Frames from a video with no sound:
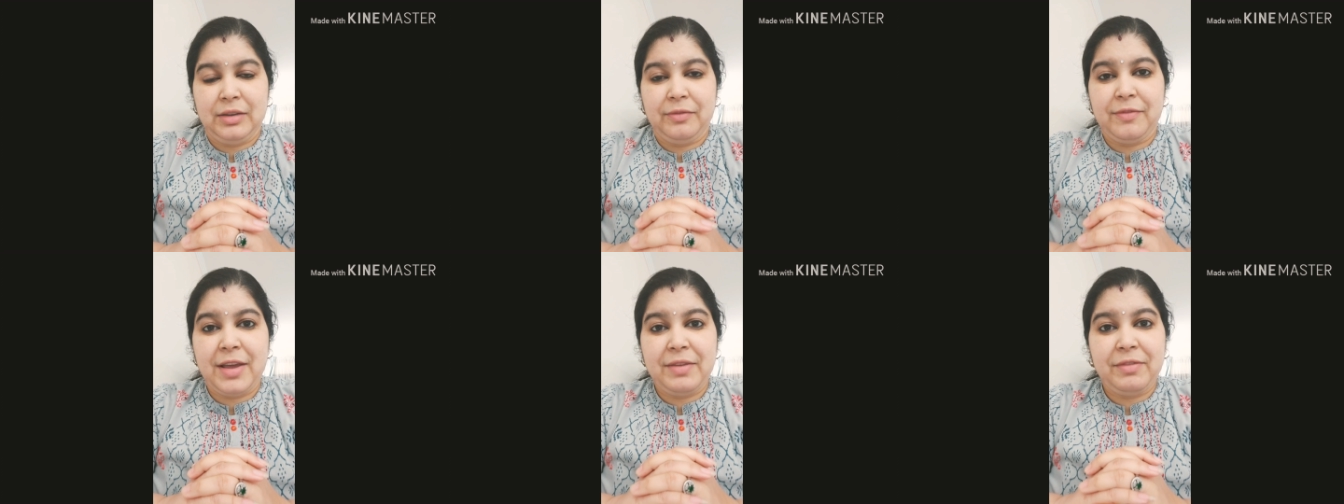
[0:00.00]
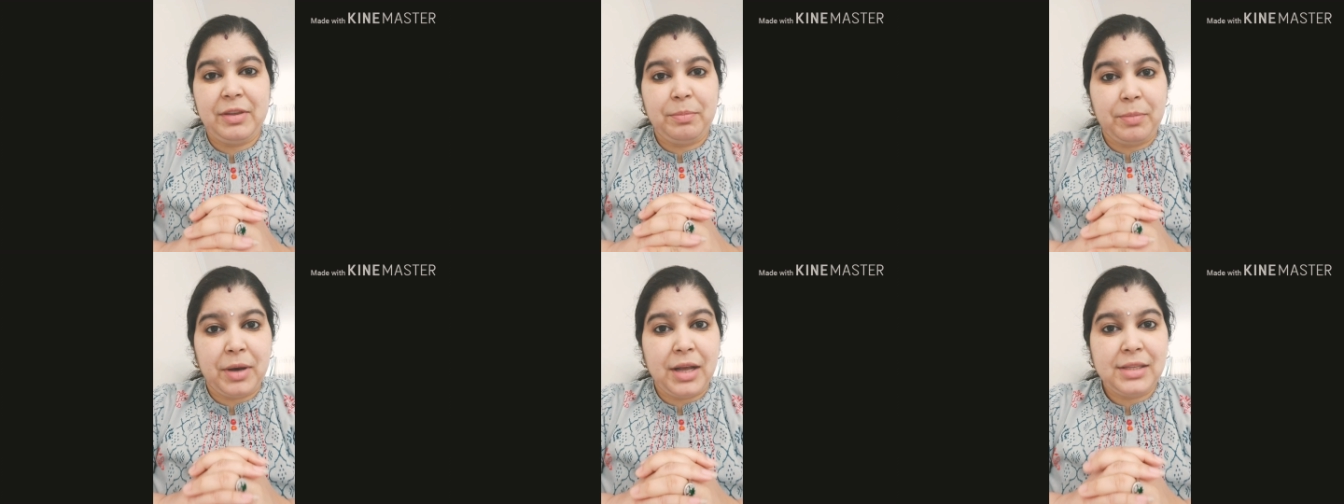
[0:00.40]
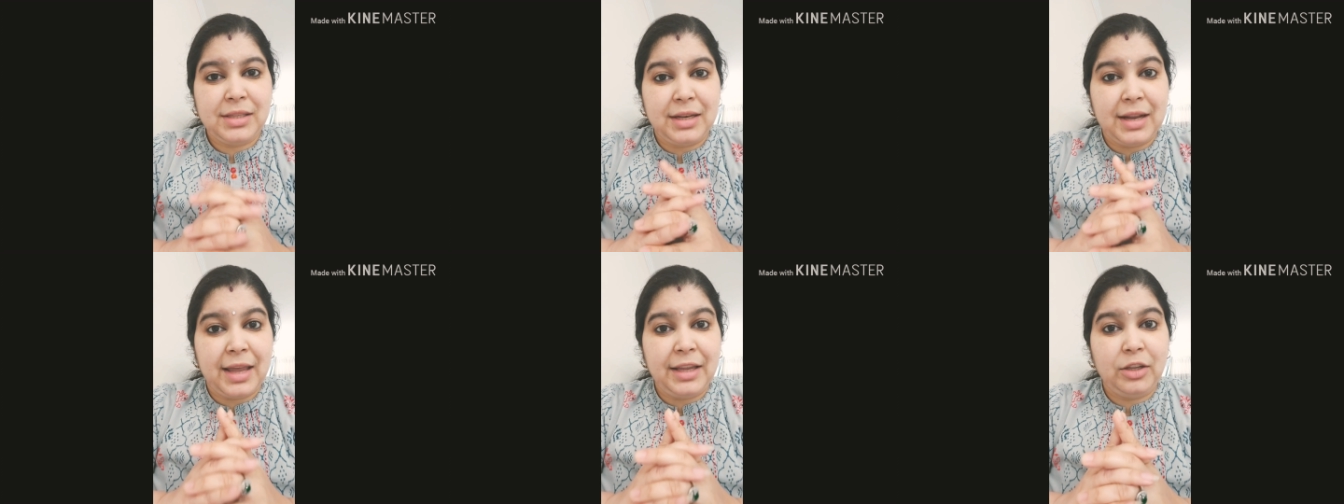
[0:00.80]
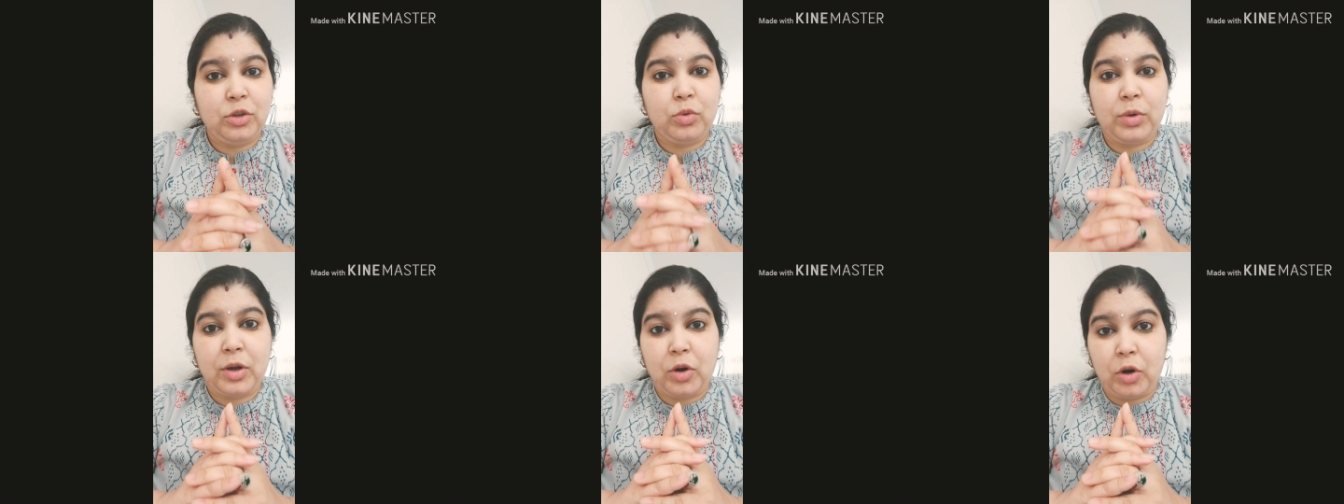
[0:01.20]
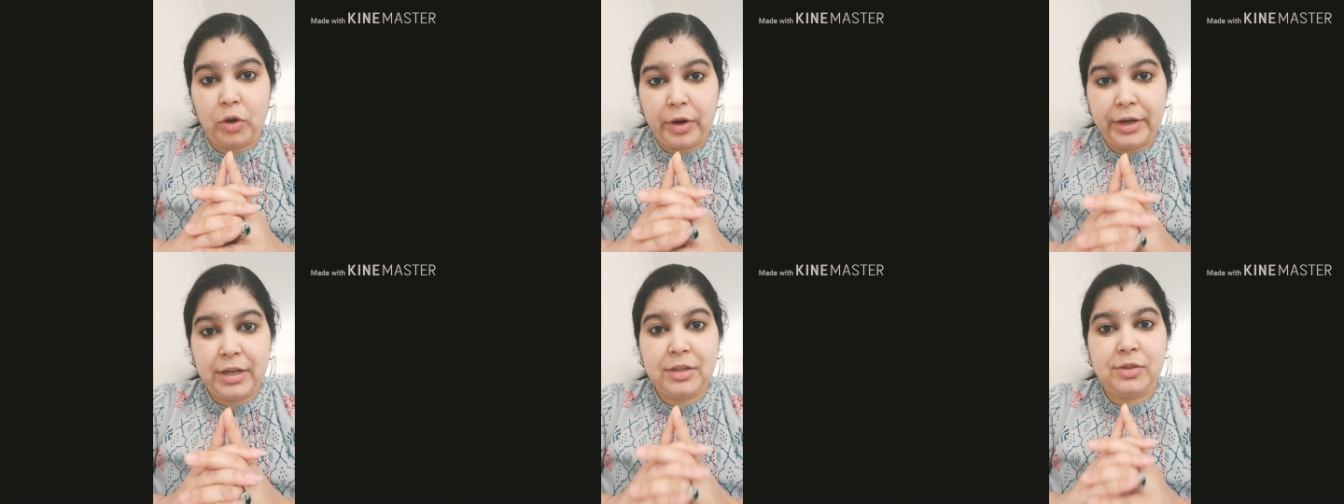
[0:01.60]
When we pass light through a
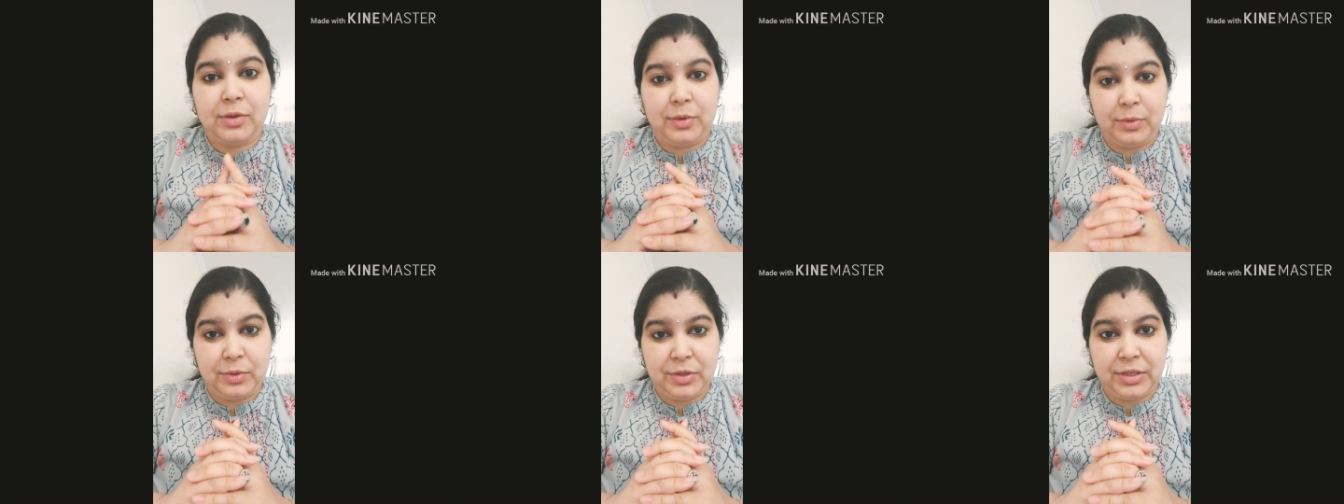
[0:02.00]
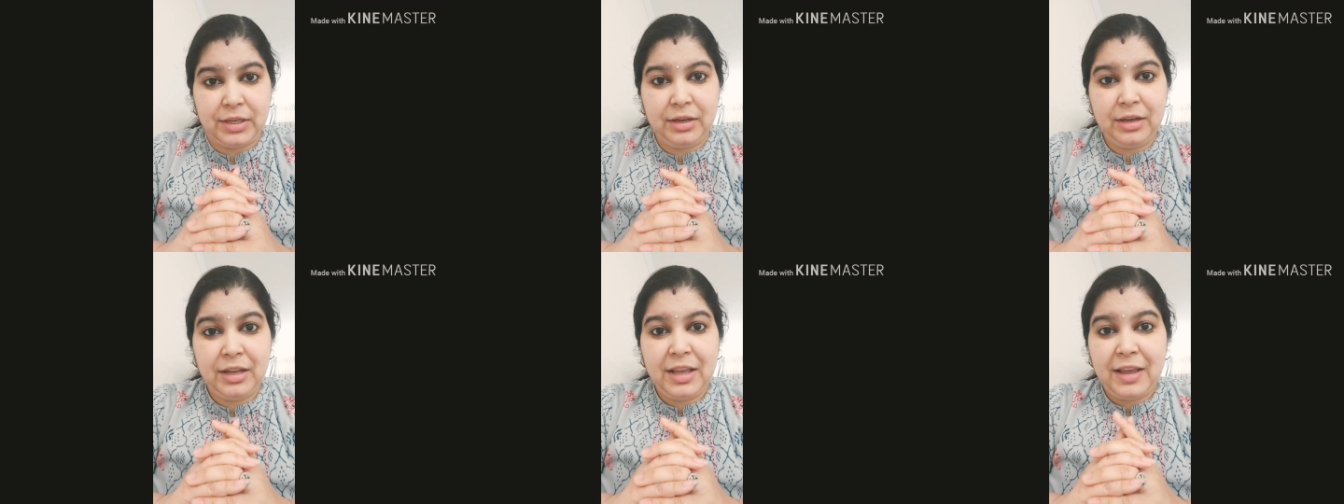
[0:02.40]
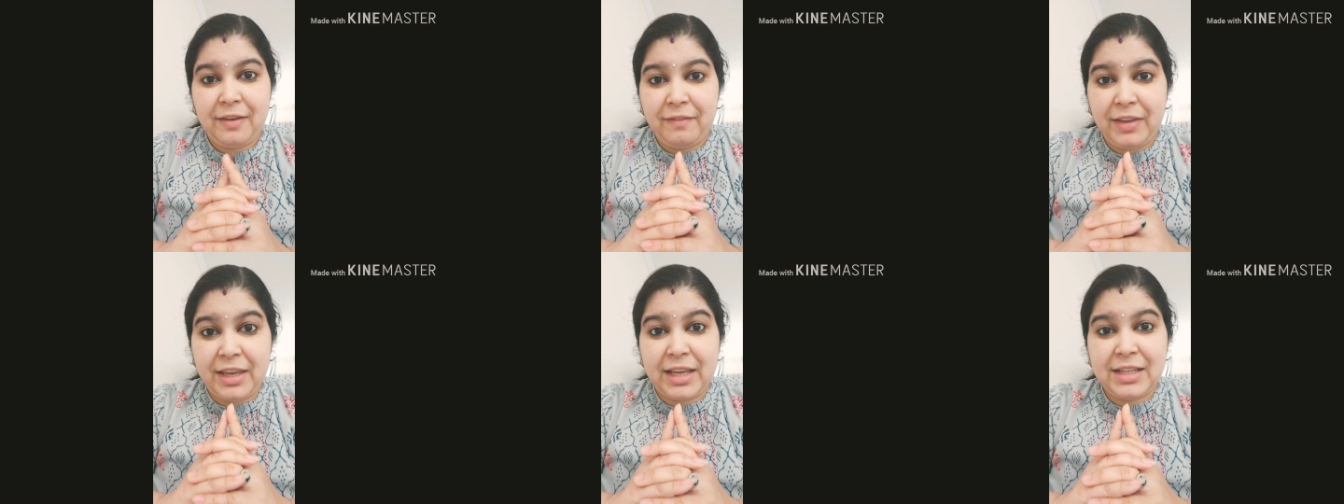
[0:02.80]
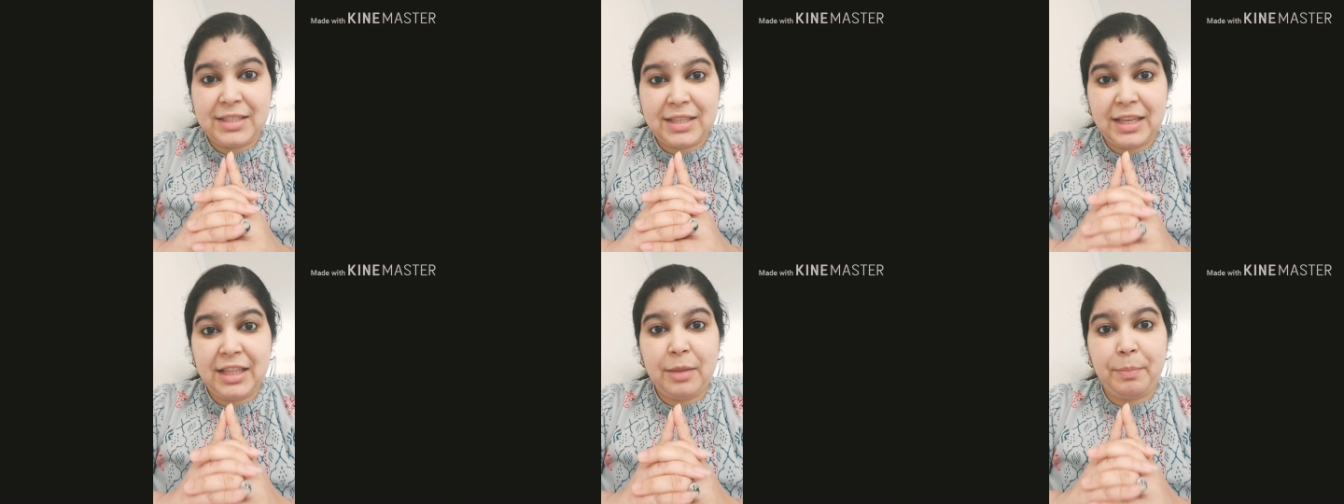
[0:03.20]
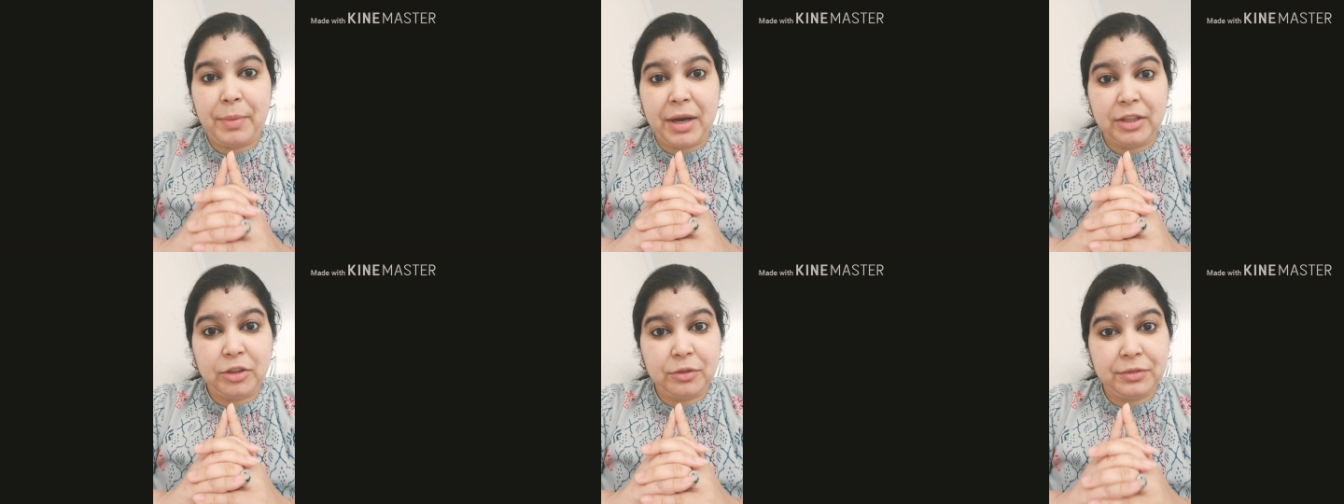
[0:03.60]
colloidal solution, we can see the
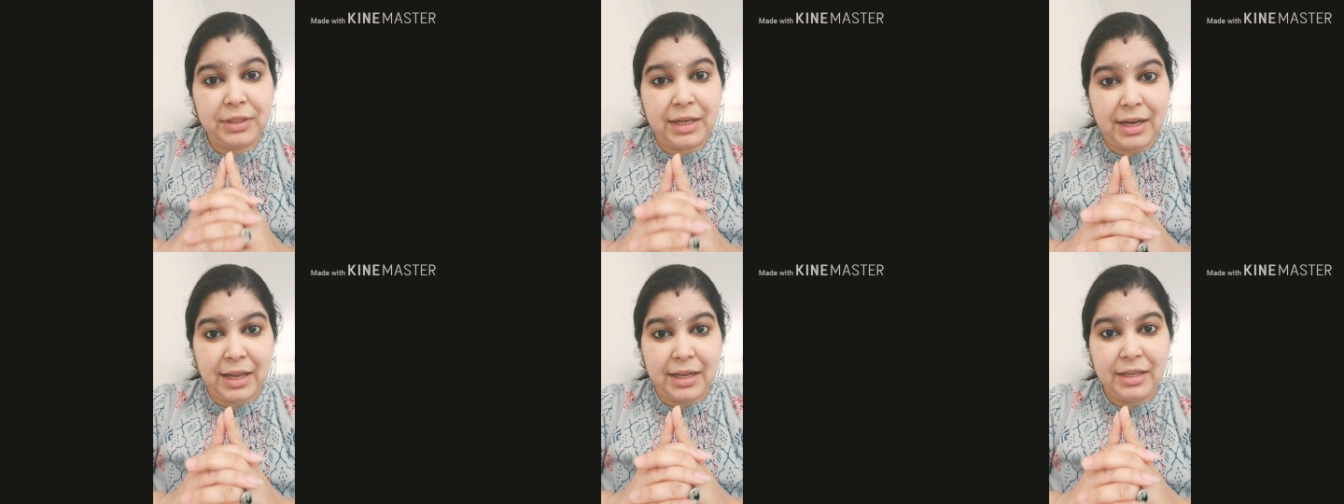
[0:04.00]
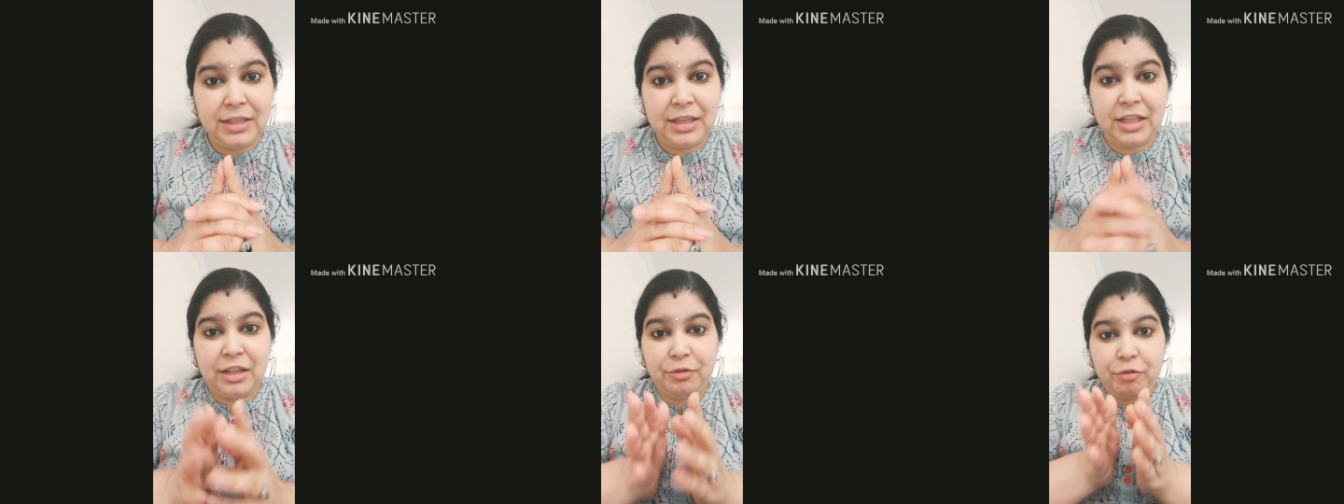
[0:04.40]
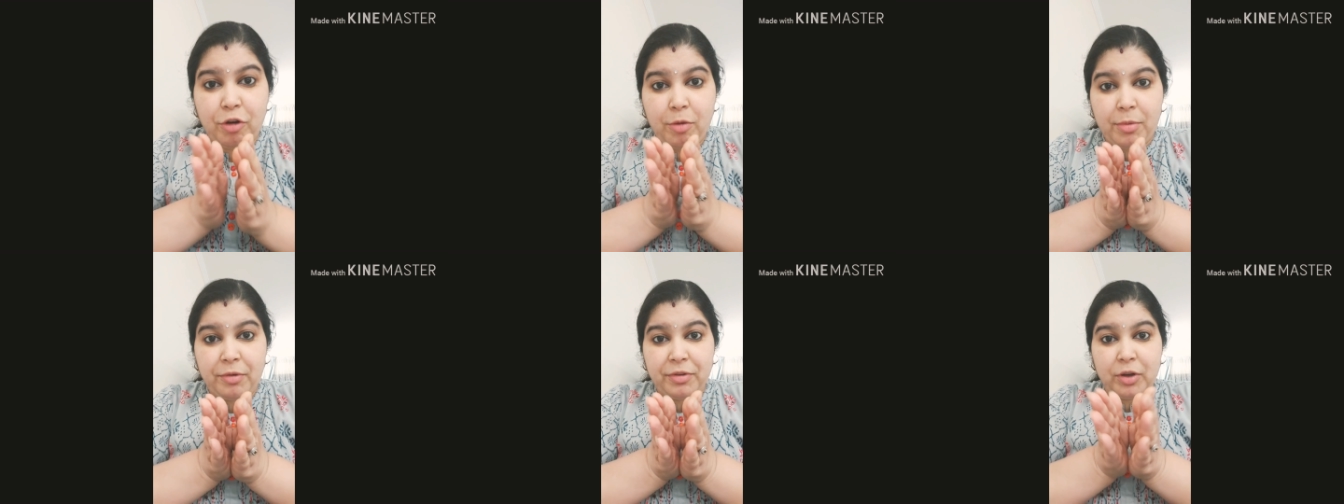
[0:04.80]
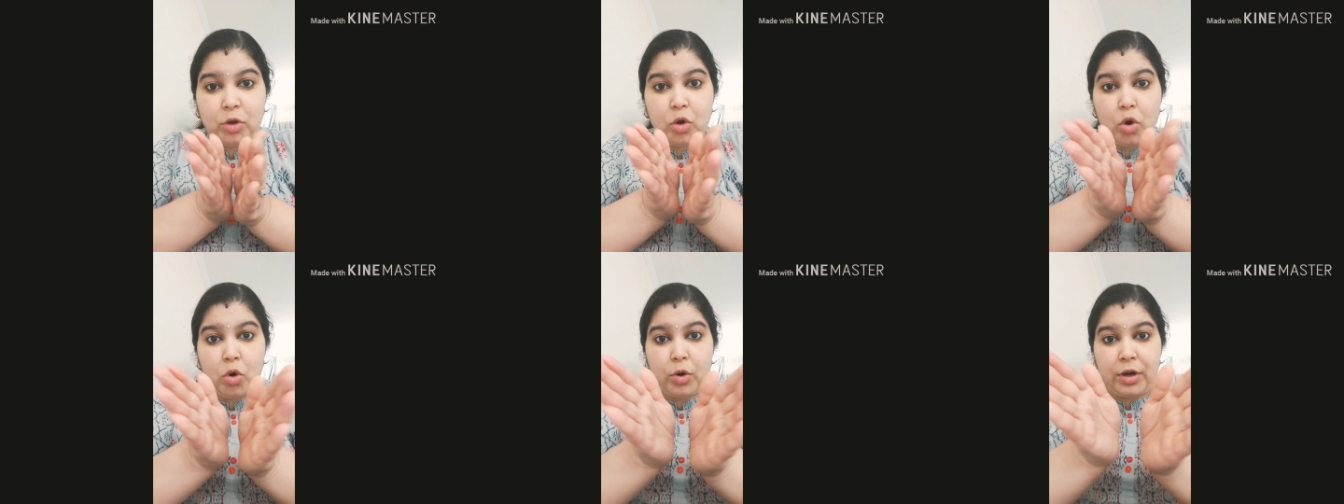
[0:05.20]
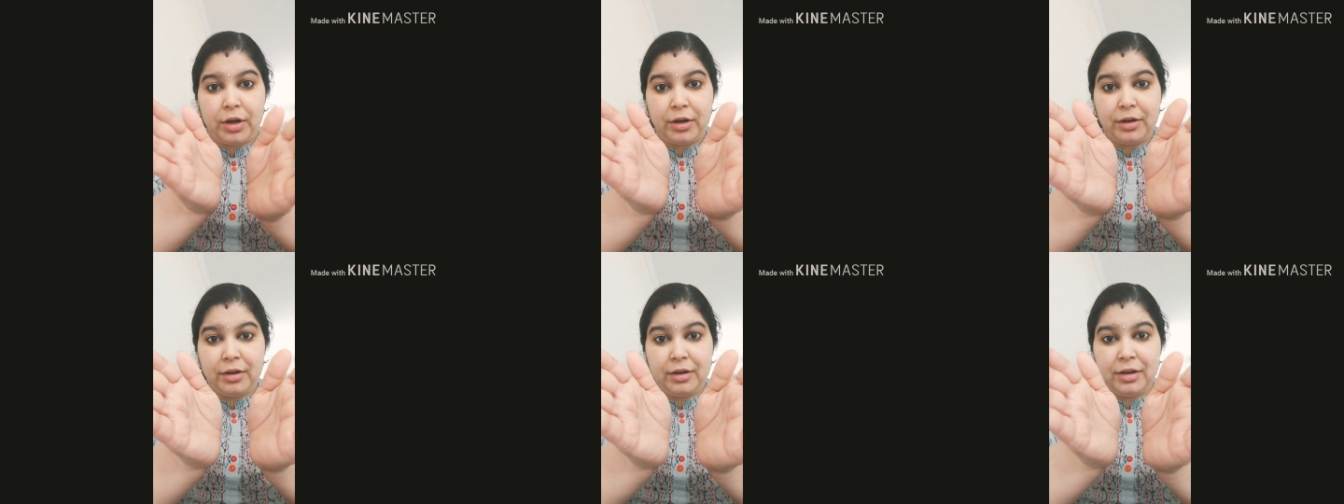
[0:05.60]
path of the light in the form of a
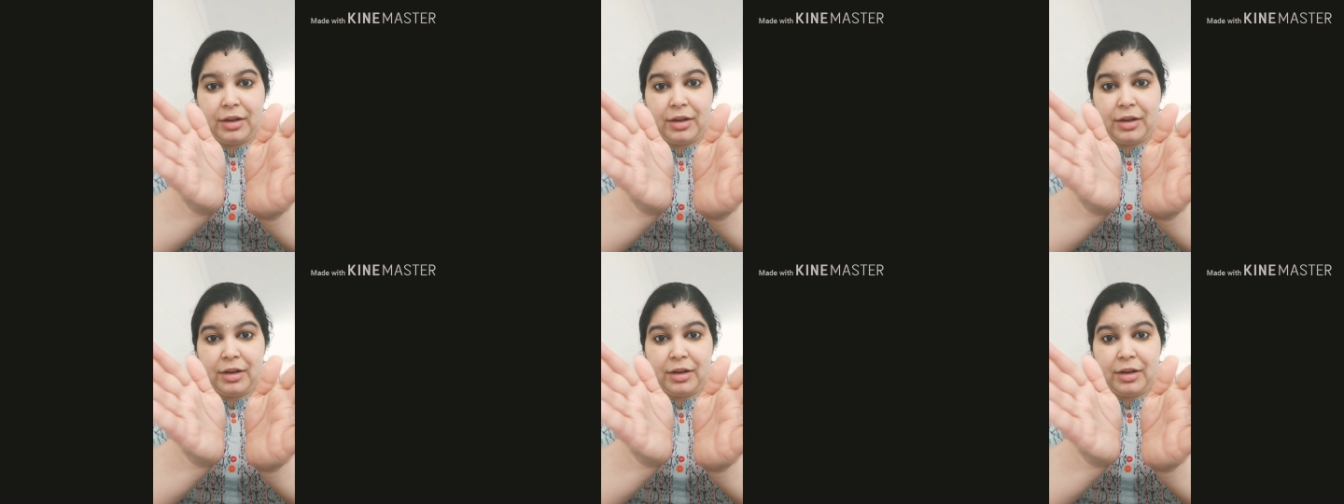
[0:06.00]
cone.